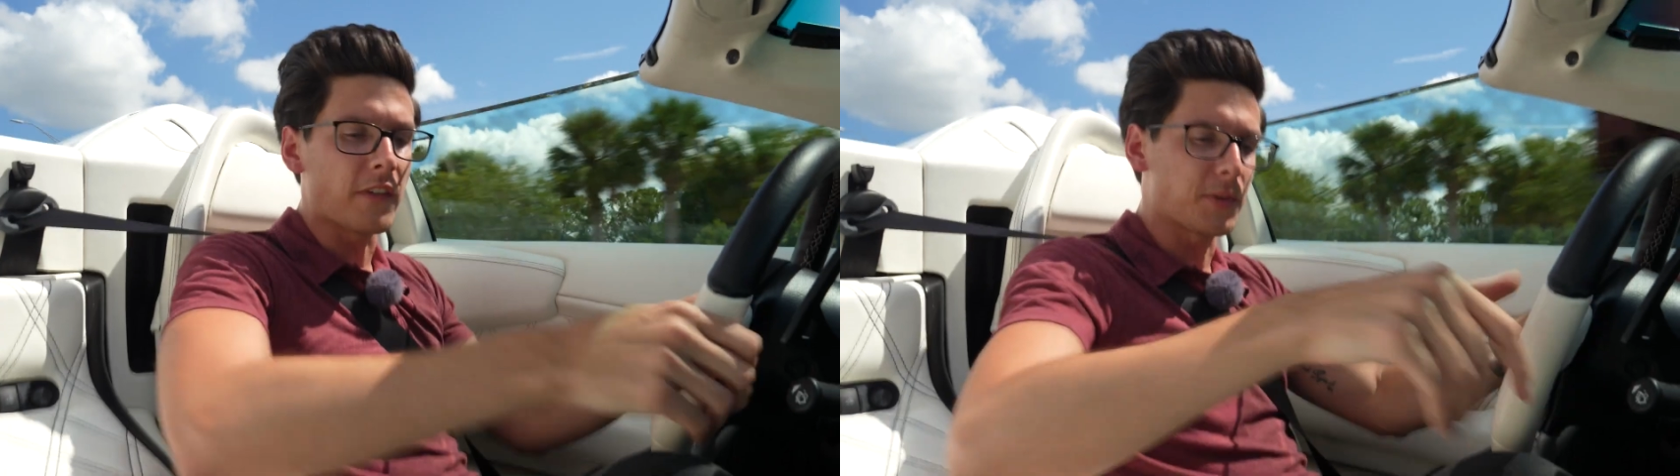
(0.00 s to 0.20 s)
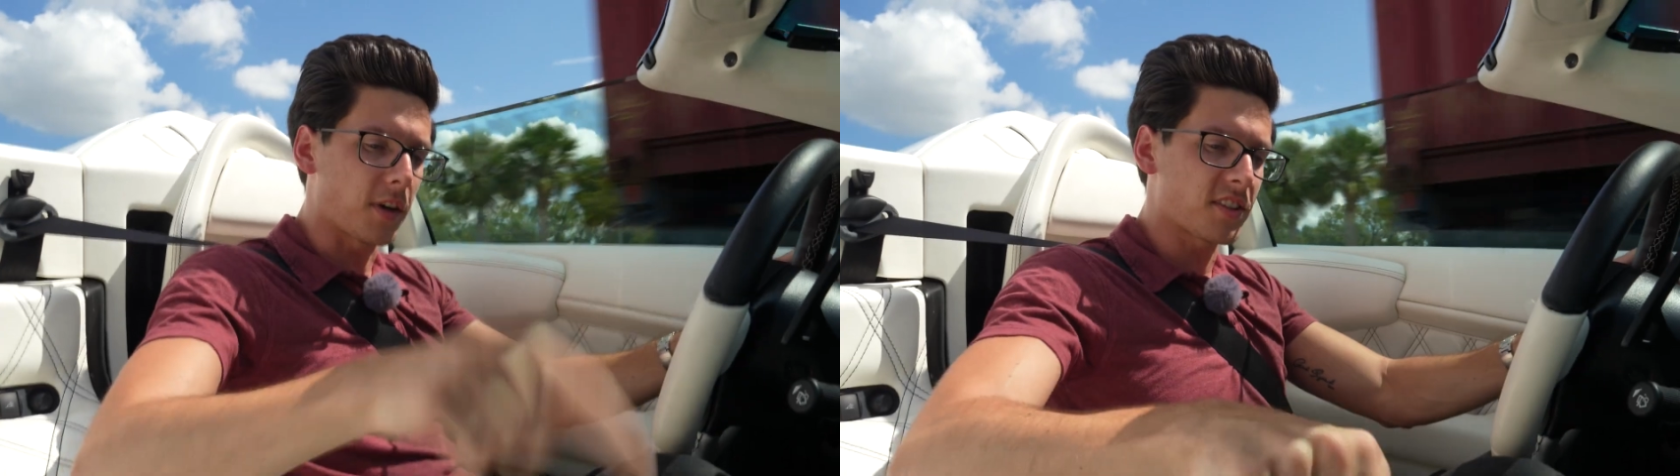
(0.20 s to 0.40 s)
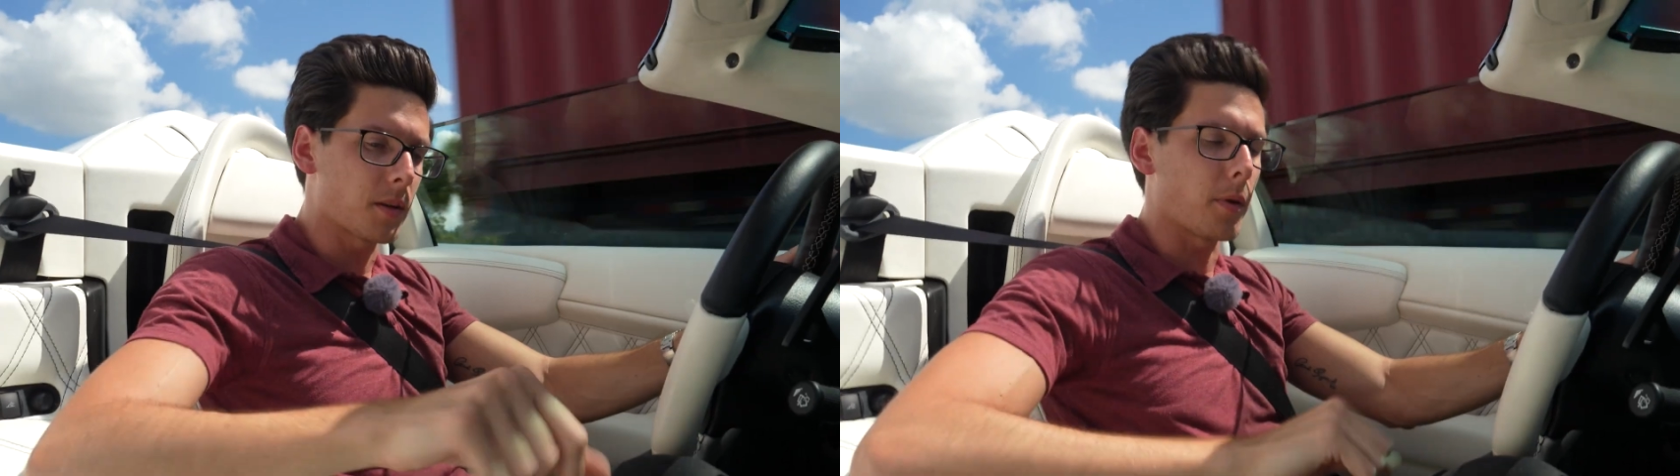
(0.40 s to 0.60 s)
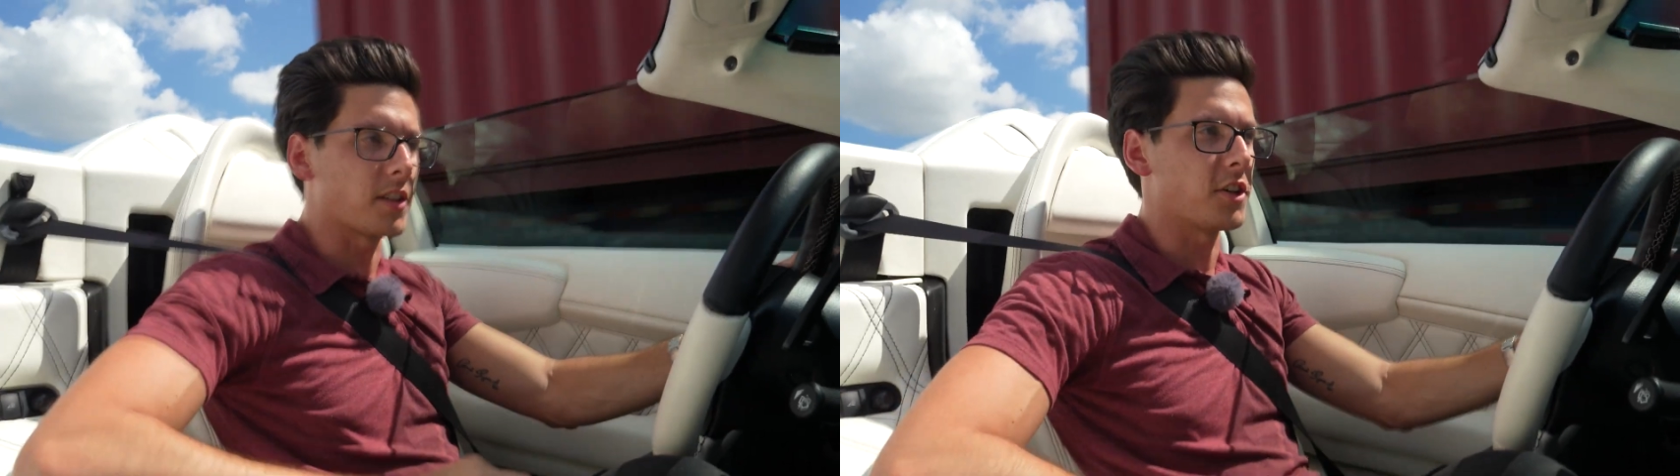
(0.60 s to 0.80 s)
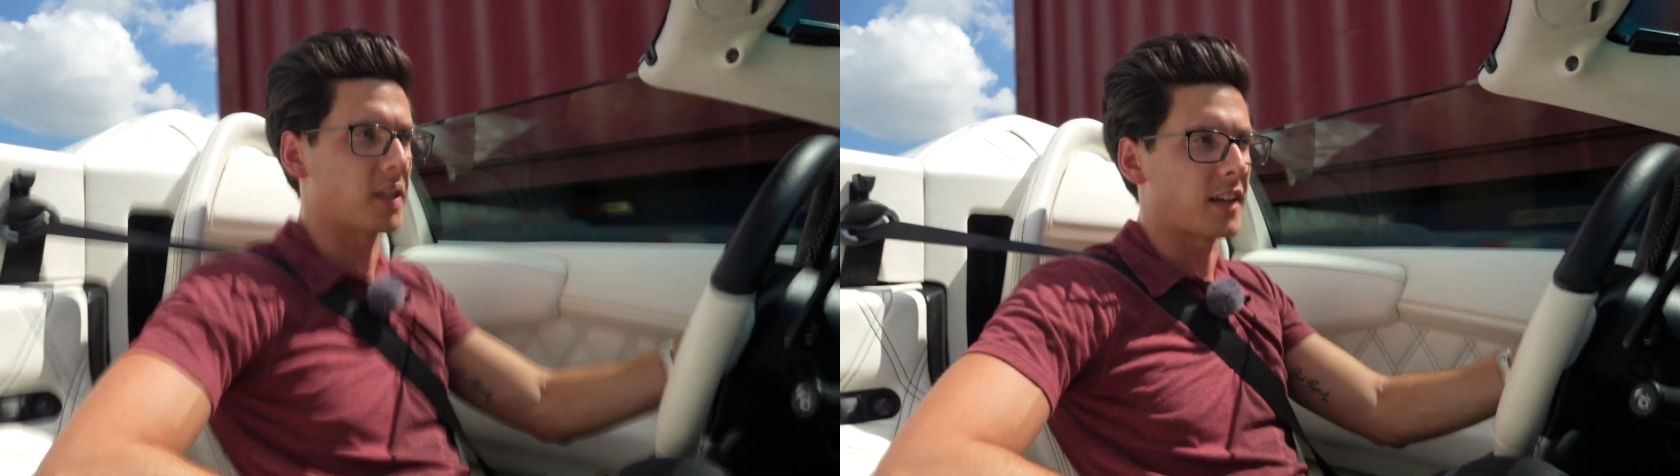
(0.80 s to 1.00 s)
if you press the
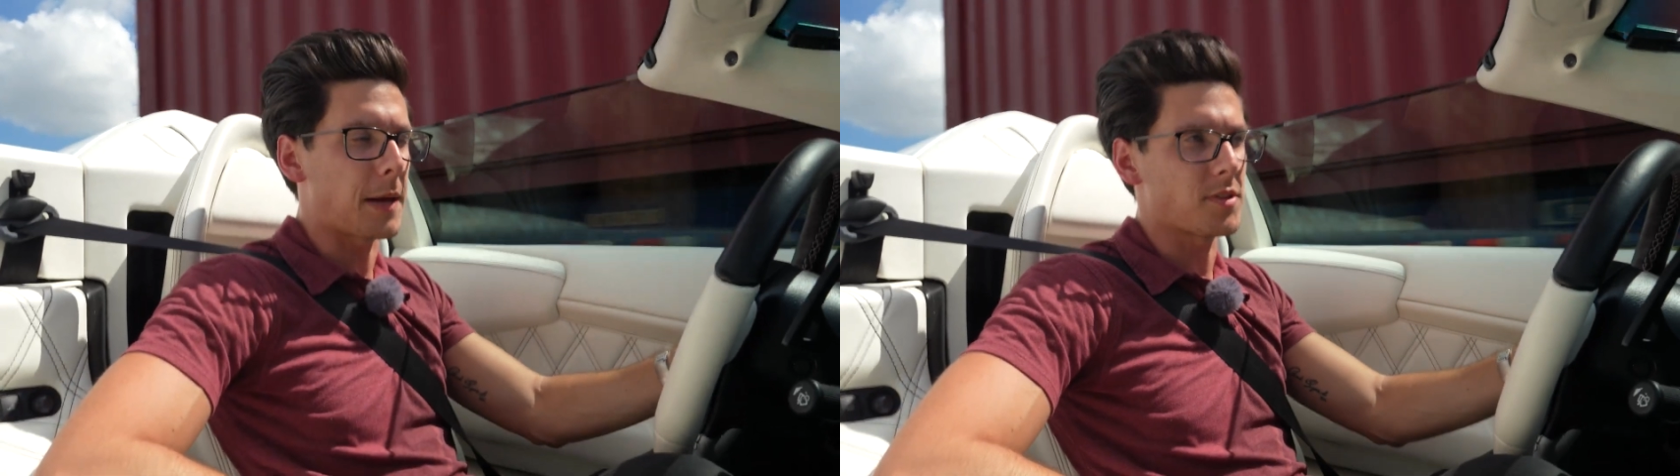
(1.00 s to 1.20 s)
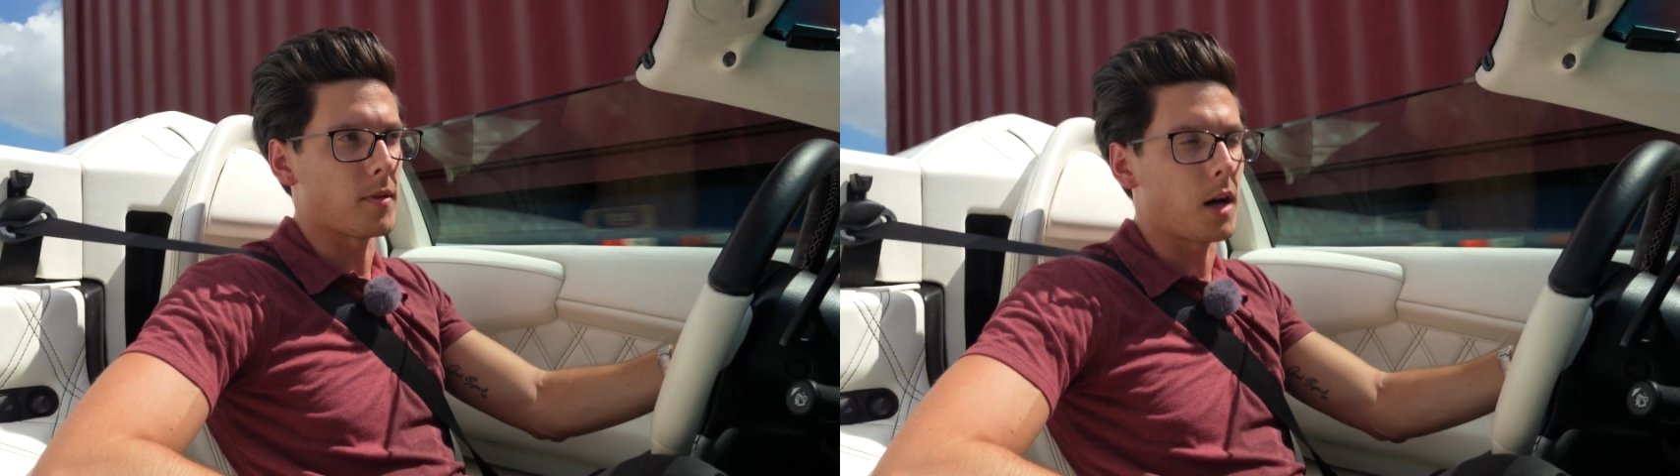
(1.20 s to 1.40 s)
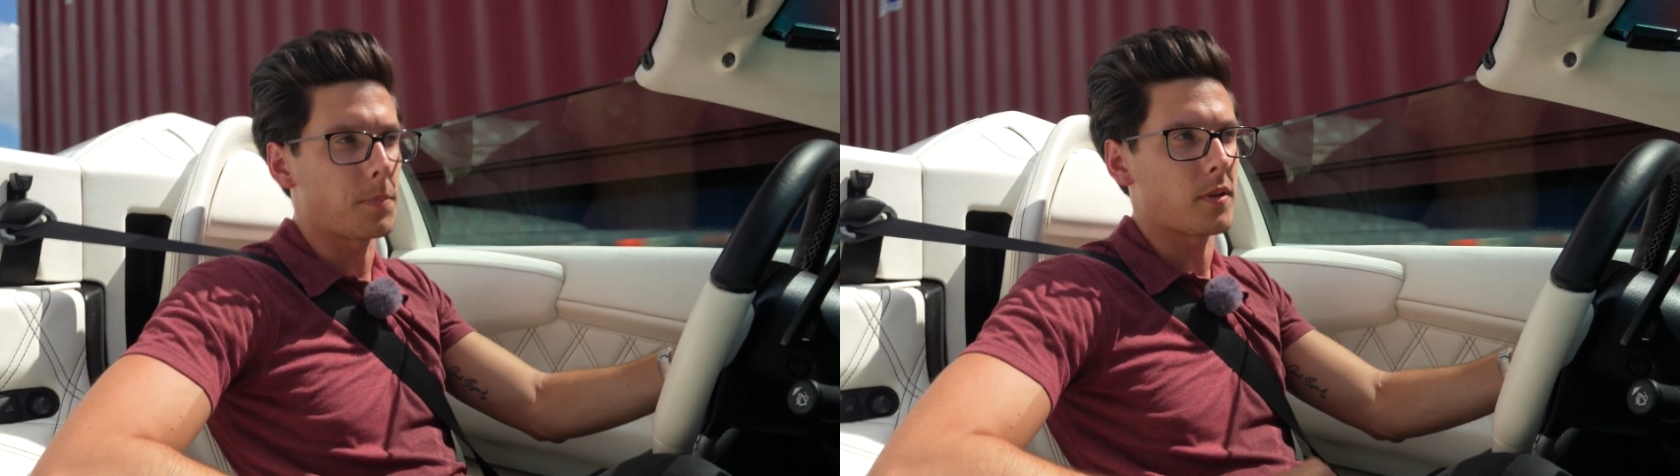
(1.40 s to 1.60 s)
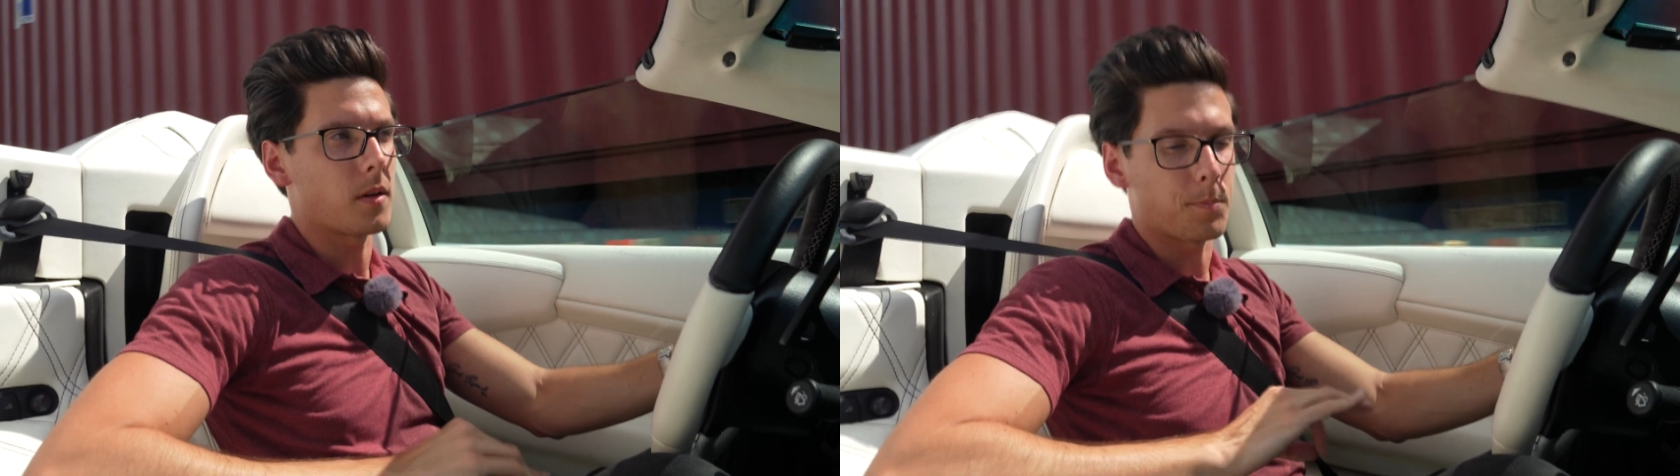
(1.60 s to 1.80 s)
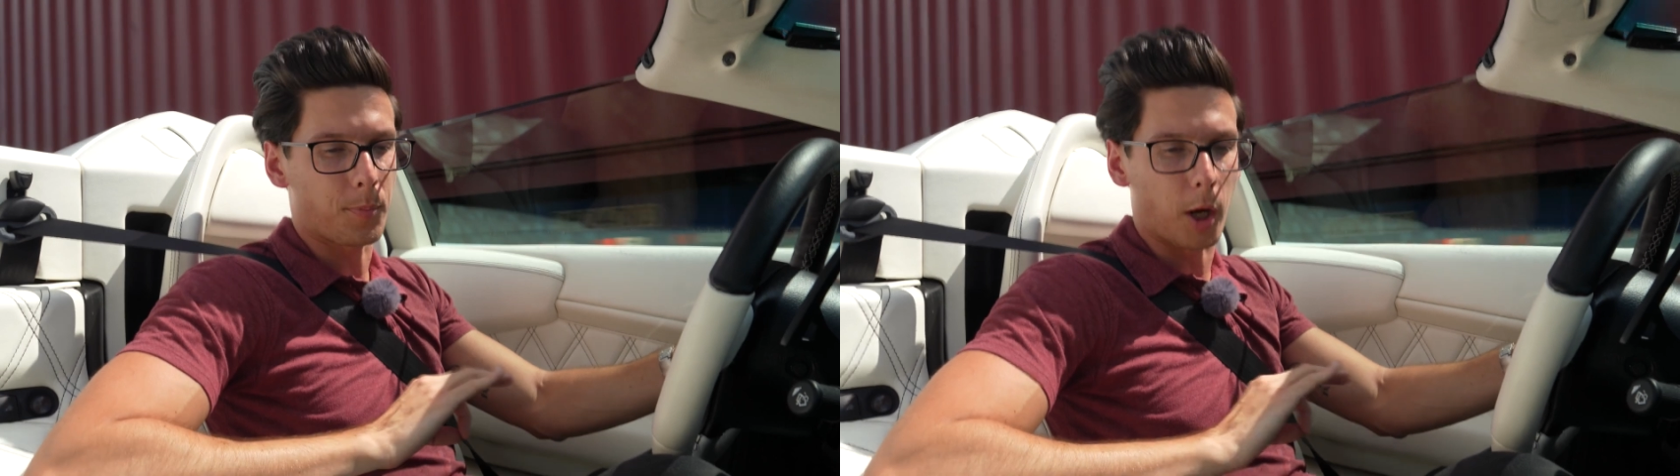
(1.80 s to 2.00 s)
button, you can keep them up
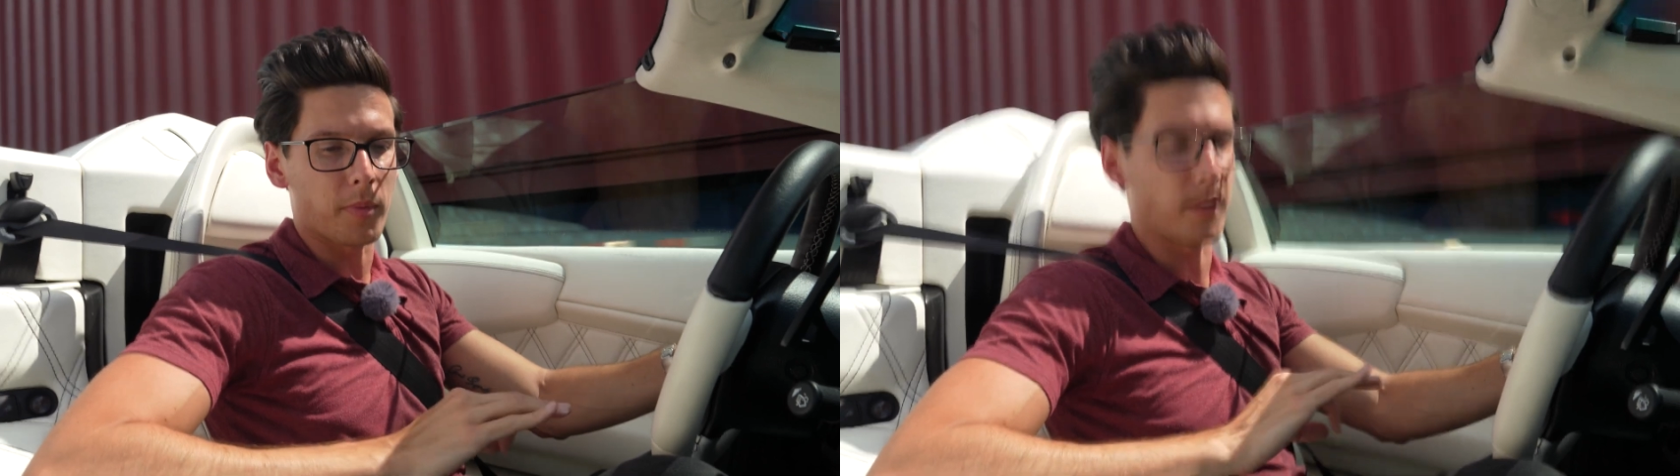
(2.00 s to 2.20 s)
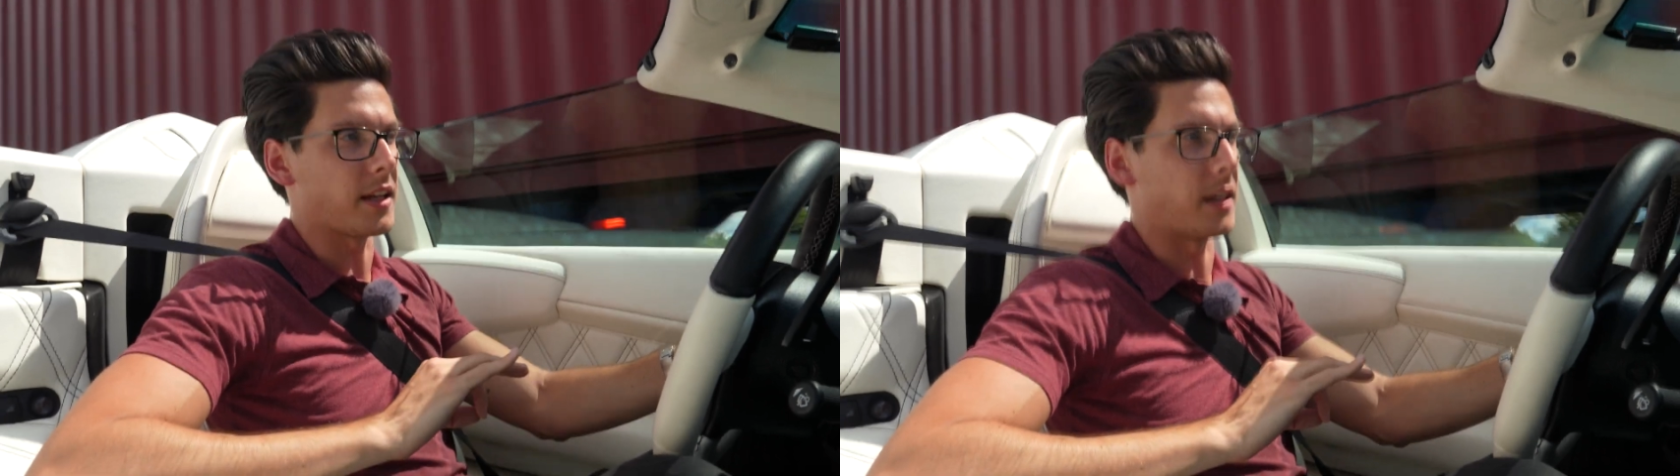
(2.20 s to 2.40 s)
permanently.